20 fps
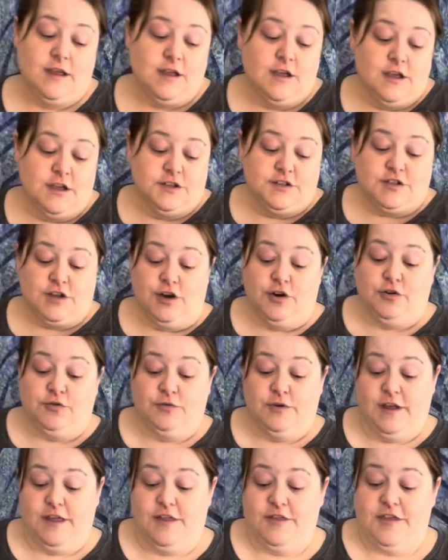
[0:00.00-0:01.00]

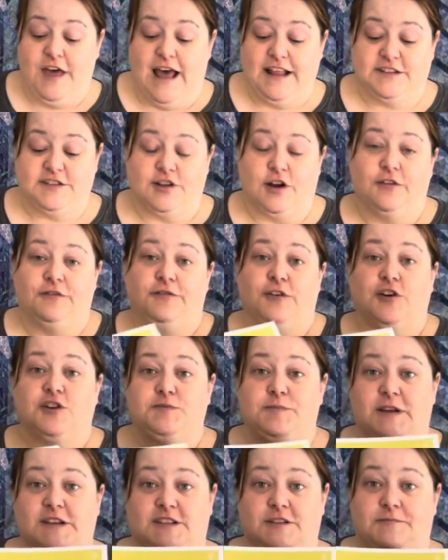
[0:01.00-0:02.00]
So that's our first
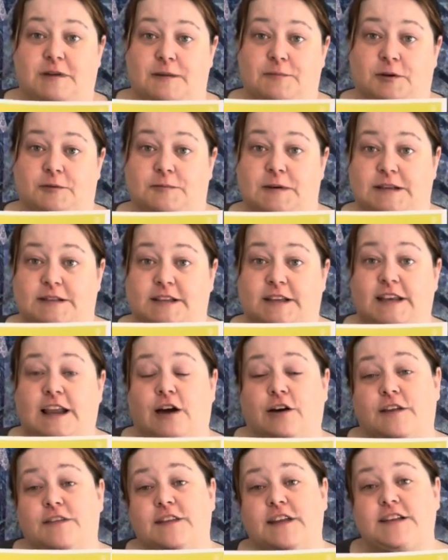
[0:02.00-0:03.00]
piece of paper piecing.
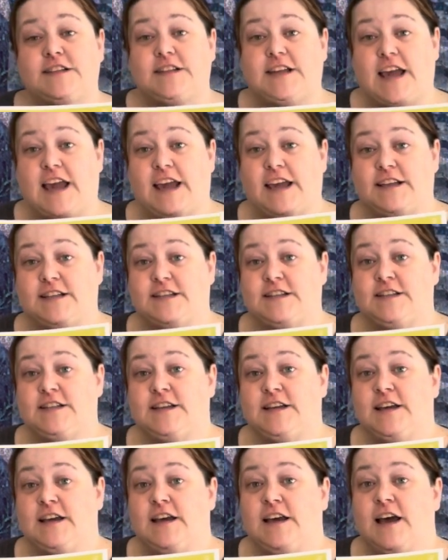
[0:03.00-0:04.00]
Now in this case,
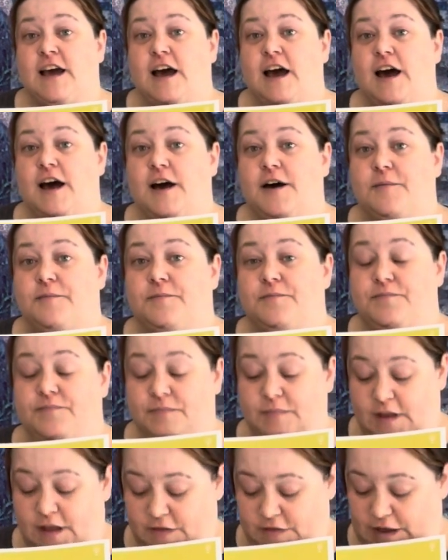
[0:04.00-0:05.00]

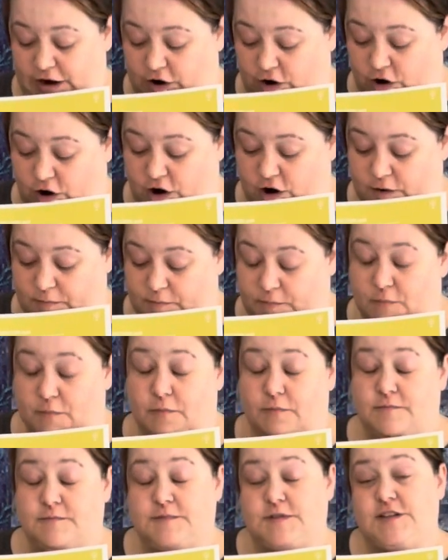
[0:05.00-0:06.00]
there are
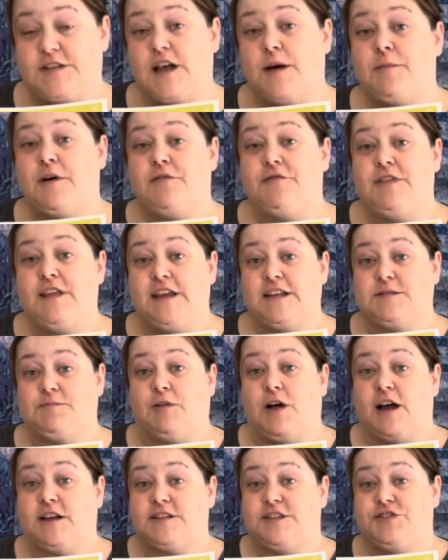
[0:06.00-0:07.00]
some of these
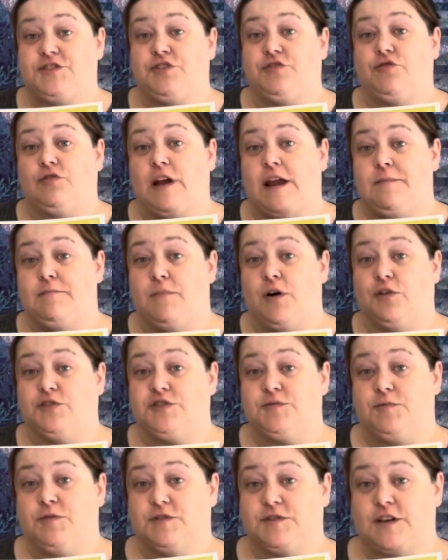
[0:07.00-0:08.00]
blocks that you create
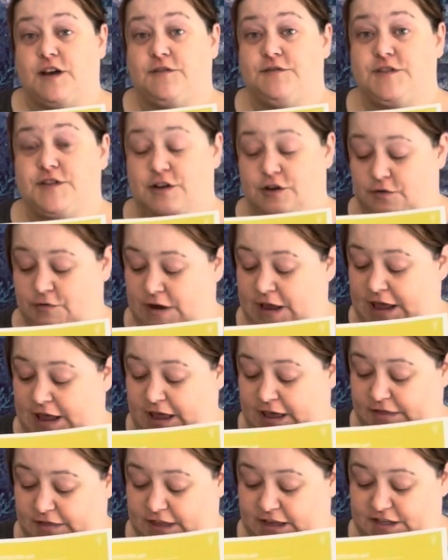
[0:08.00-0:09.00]
multiples of. So
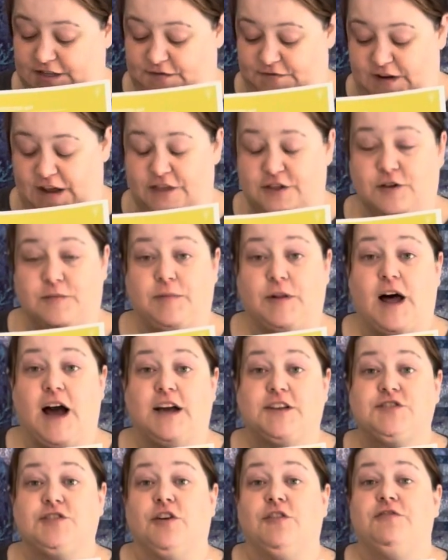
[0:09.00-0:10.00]
these feather
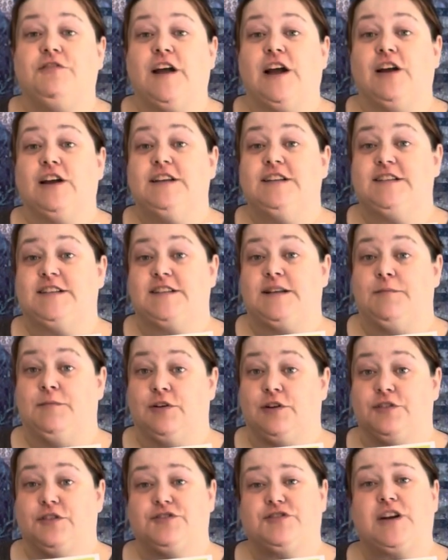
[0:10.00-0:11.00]
blocks are very
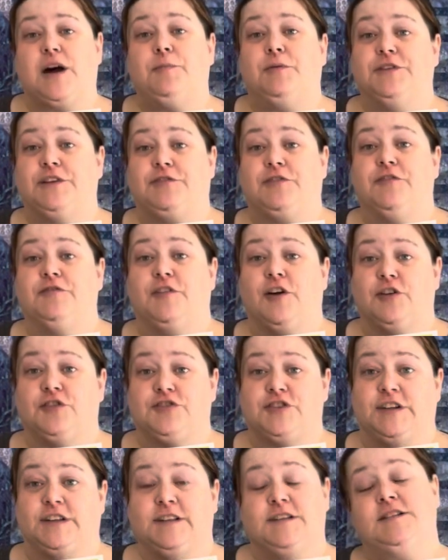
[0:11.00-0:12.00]
similar. There's a couple different
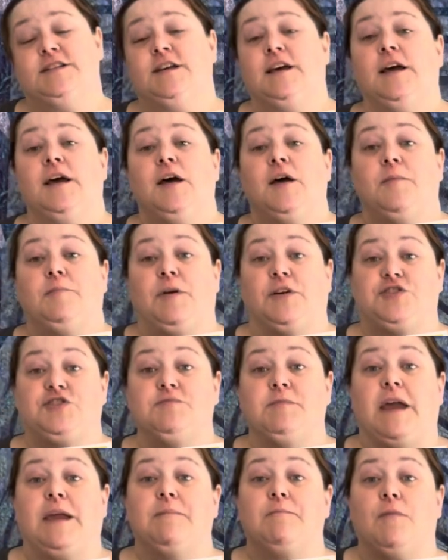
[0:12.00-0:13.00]
versions, but you
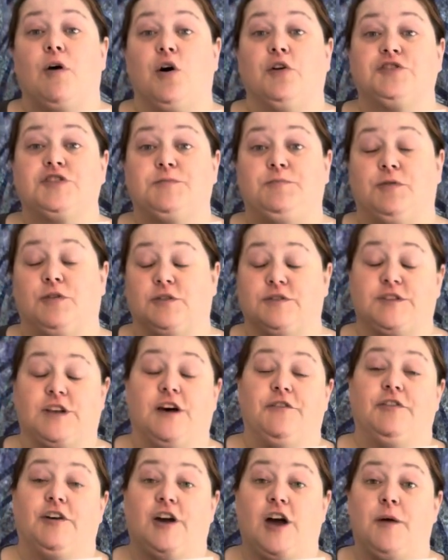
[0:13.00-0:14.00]
make multiples
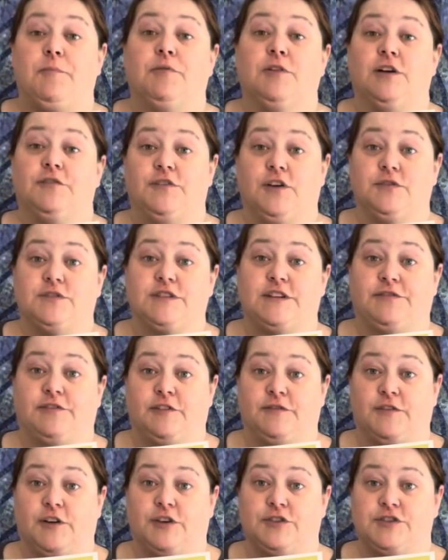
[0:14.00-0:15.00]
of a couple of those
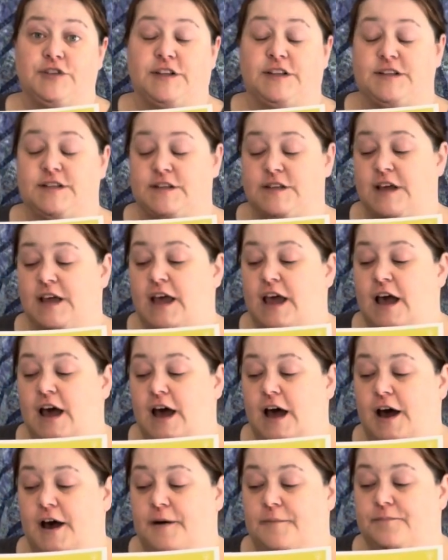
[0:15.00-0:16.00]
different versions.
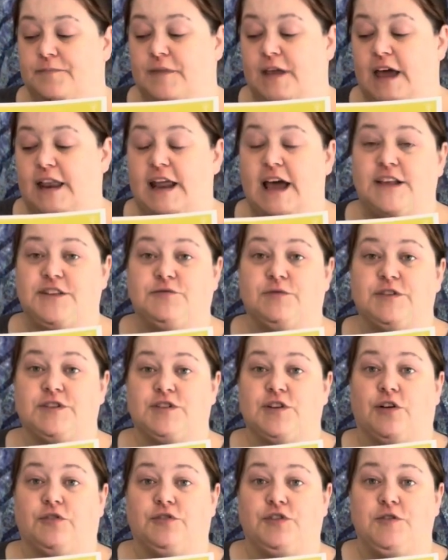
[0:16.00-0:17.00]
And as a
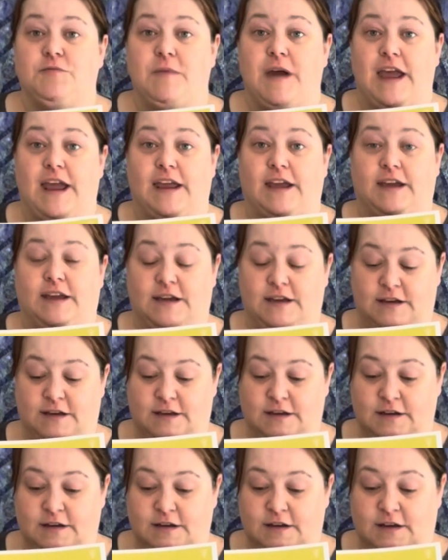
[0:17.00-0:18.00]
result, you make
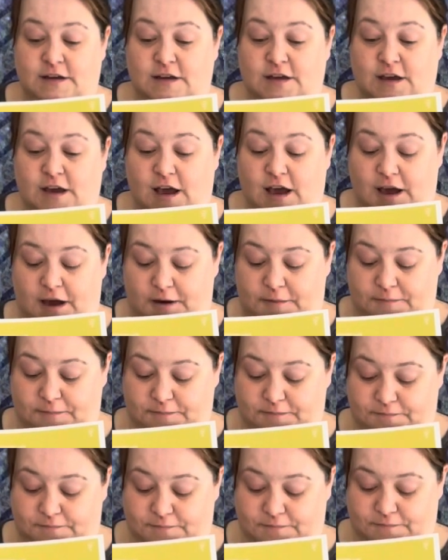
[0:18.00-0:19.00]

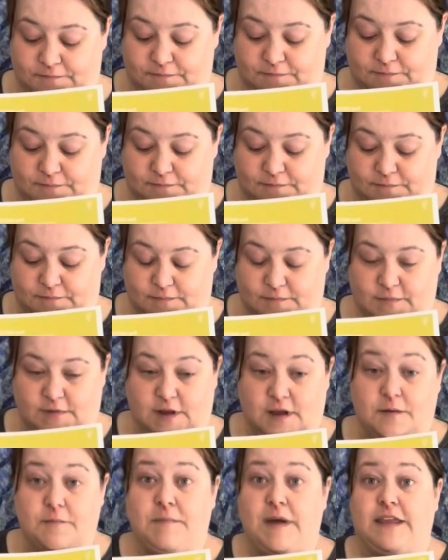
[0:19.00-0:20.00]

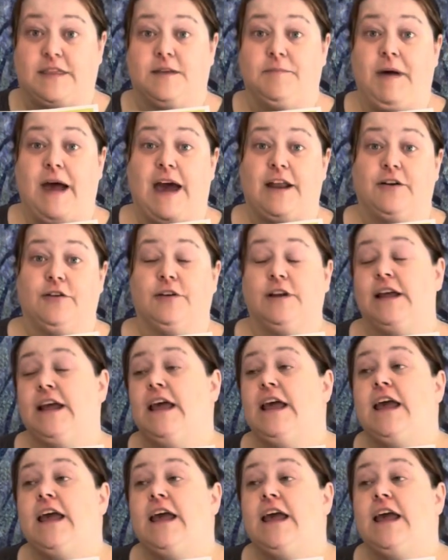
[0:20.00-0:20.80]
the pattern.